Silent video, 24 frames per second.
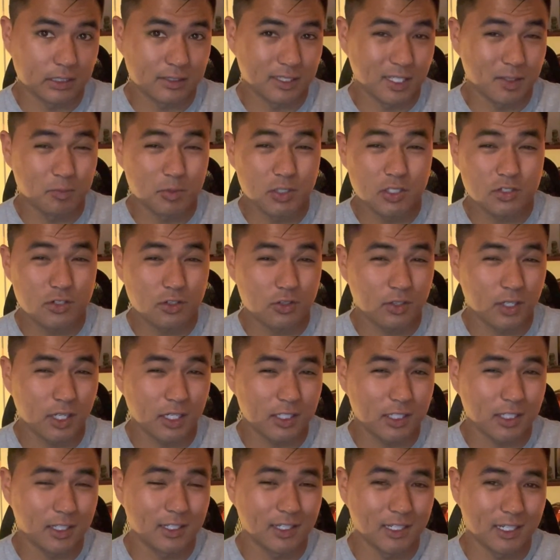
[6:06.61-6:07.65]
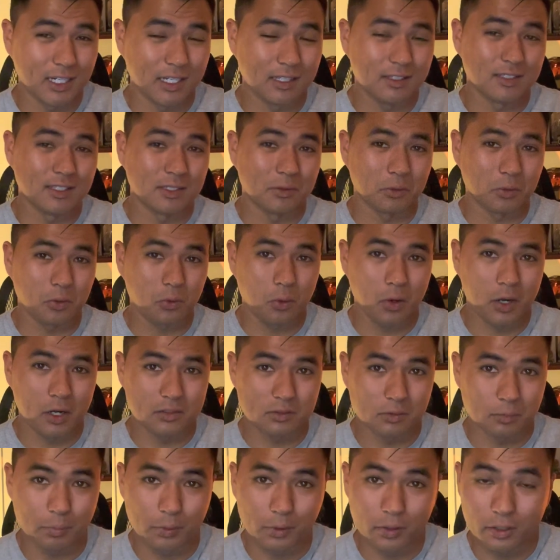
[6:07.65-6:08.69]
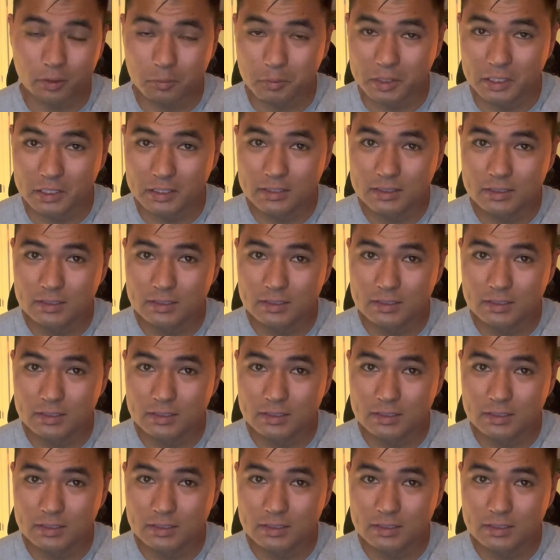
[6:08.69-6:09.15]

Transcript: That means you're not getting anything that requires a permit.